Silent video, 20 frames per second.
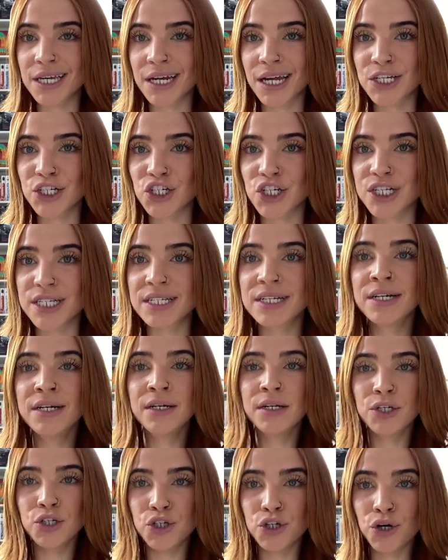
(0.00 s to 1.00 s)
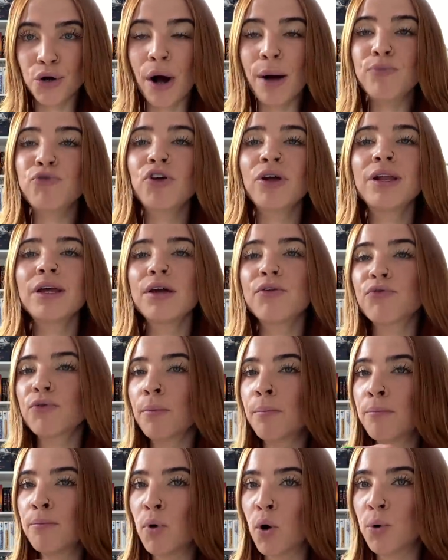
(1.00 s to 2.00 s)
And I just, you know, I'm trying to get
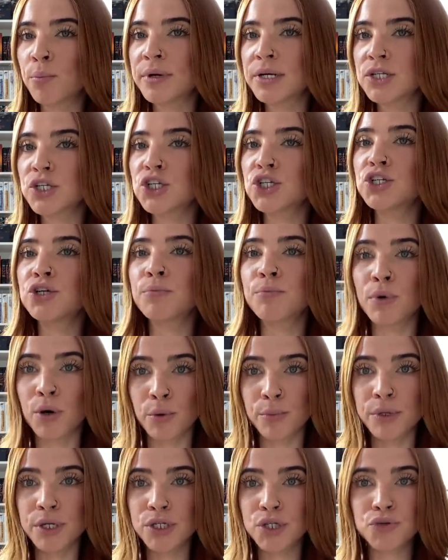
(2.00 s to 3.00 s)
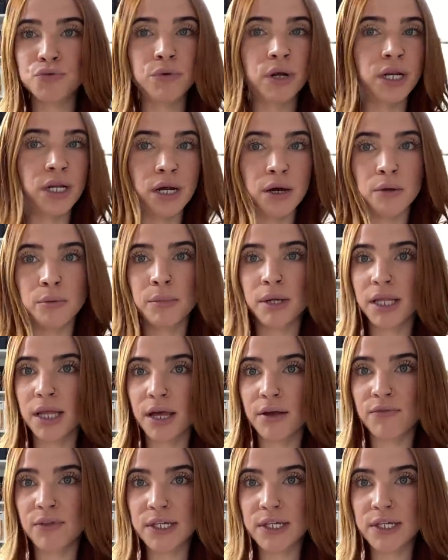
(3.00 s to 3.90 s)
from moment to moment right now in my life.